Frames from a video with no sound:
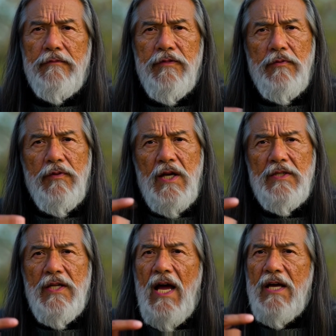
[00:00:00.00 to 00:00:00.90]
field and
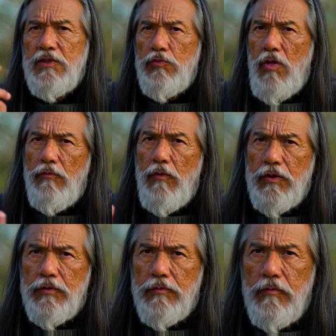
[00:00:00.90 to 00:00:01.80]
the time spoofer.
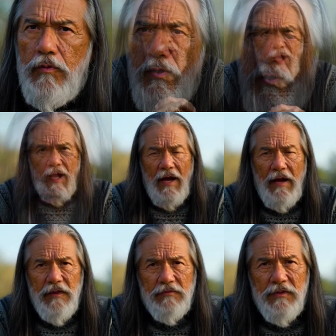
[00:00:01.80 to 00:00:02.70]

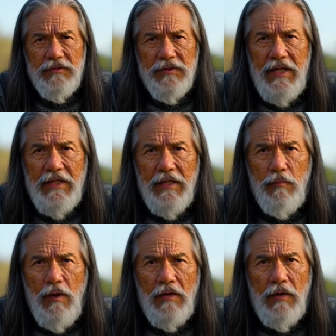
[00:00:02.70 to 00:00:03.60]
High-frequency
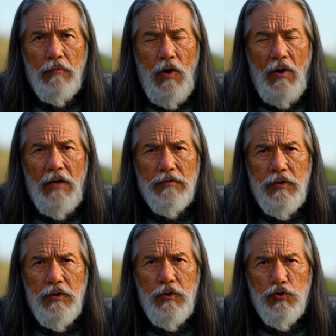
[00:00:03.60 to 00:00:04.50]
EMF can alter the
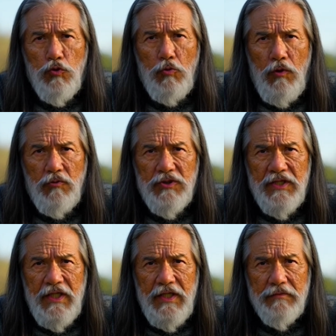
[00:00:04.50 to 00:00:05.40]
crystal's vibration.